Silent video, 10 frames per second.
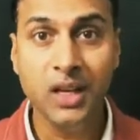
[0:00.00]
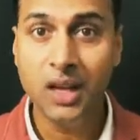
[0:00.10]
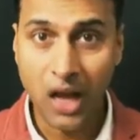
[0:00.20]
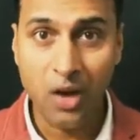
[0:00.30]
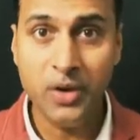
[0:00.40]

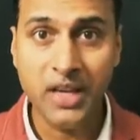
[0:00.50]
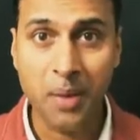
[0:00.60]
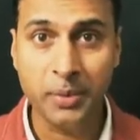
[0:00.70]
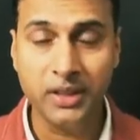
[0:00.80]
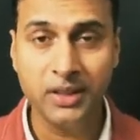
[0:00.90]
How it
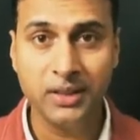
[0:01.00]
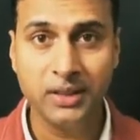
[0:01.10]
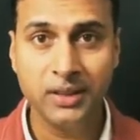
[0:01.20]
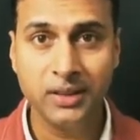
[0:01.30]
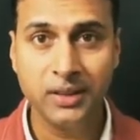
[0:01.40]
happened?
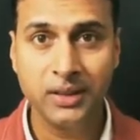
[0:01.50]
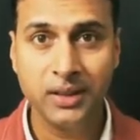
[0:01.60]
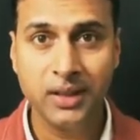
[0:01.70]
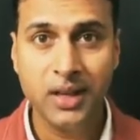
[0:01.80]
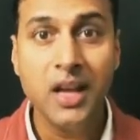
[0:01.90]

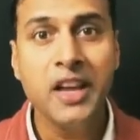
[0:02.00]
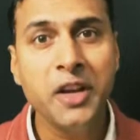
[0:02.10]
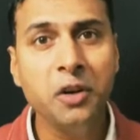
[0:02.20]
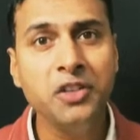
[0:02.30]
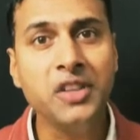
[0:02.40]
It
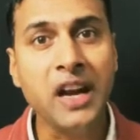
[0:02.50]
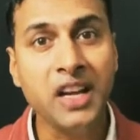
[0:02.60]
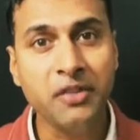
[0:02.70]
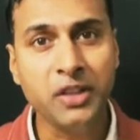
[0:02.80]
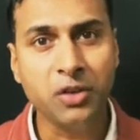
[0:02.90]
all started
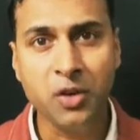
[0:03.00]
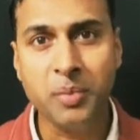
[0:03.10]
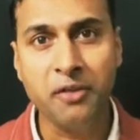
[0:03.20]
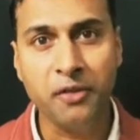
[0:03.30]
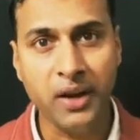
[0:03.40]
with one of my
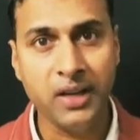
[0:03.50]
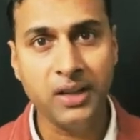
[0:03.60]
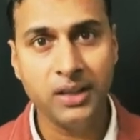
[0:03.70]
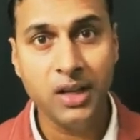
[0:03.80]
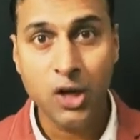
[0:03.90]
friend
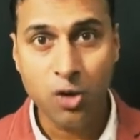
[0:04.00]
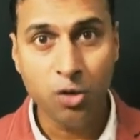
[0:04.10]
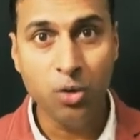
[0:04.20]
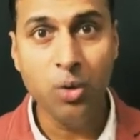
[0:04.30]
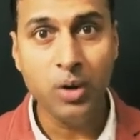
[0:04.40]

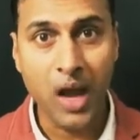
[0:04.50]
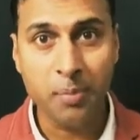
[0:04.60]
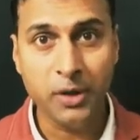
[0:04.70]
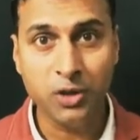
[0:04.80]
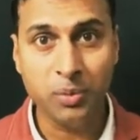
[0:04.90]
who
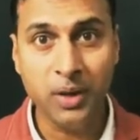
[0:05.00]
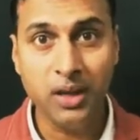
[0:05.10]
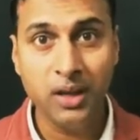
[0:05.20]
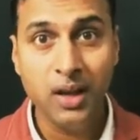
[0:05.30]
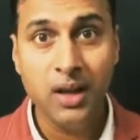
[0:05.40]
happened to
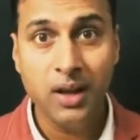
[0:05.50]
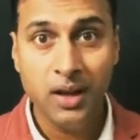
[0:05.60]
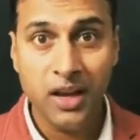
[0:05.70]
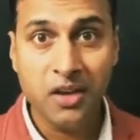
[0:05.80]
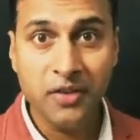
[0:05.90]
be
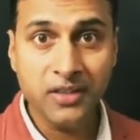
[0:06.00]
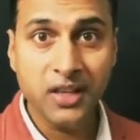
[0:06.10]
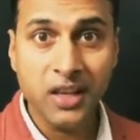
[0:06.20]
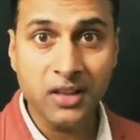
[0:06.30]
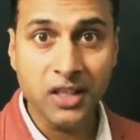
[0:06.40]
investing
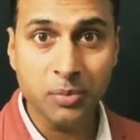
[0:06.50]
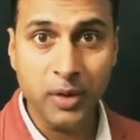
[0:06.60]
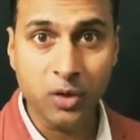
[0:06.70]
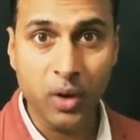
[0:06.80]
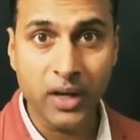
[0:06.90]
in this
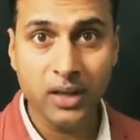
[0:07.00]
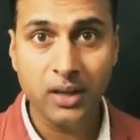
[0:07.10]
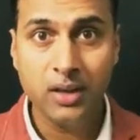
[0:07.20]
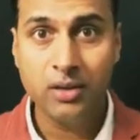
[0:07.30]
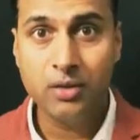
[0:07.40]
Bitcoin
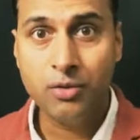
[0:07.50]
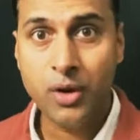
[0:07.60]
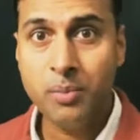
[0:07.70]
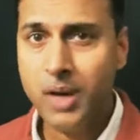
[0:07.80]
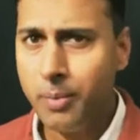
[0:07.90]

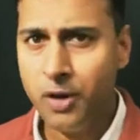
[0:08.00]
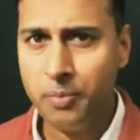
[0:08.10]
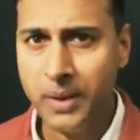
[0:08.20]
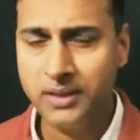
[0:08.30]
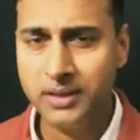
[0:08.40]
from a couple of
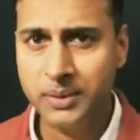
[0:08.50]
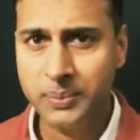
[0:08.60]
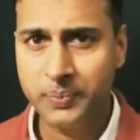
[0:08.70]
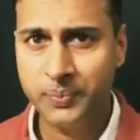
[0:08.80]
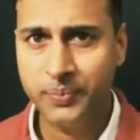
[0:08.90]
months.
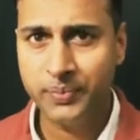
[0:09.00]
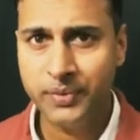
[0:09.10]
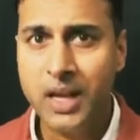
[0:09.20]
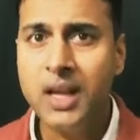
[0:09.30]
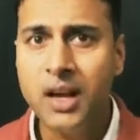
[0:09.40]

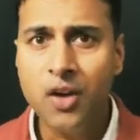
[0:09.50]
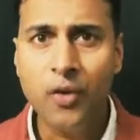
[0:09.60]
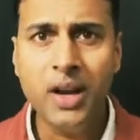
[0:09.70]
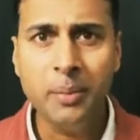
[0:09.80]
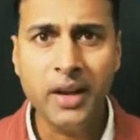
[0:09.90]
One
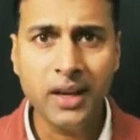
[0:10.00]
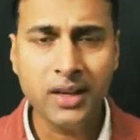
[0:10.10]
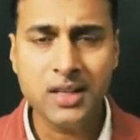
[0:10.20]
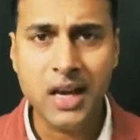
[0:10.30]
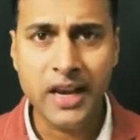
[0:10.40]
American
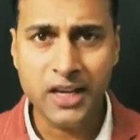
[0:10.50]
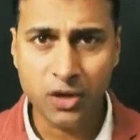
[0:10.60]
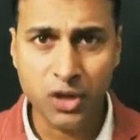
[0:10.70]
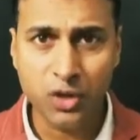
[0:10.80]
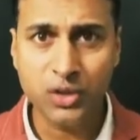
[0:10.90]
guy
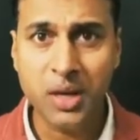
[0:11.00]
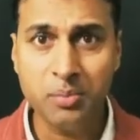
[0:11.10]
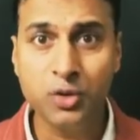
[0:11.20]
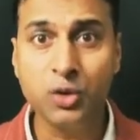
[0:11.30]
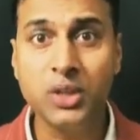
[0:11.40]
introduced
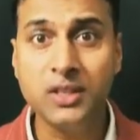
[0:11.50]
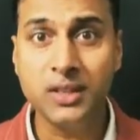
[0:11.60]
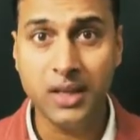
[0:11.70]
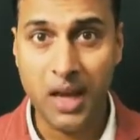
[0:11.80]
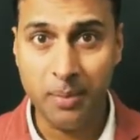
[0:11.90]
him to this
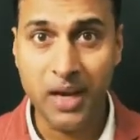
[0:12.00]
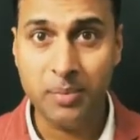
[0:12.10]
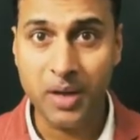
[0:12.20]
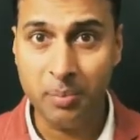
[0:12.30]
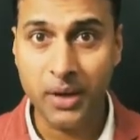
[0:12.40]
MLM
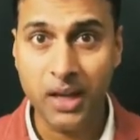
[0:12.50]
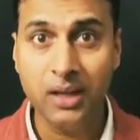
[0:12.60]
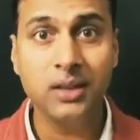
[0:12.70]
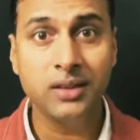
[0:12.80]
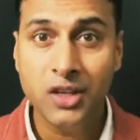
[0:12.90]
company,
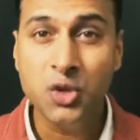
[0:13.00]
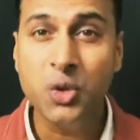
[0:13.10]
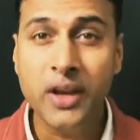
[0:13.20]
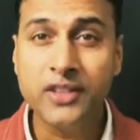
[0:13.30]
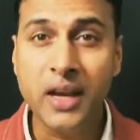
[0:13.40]

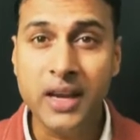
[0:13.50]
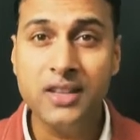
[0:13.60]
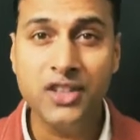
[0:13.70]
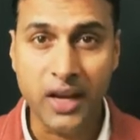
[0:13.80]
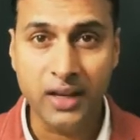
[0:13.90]
USI
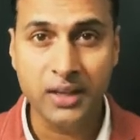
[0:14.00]
Tech.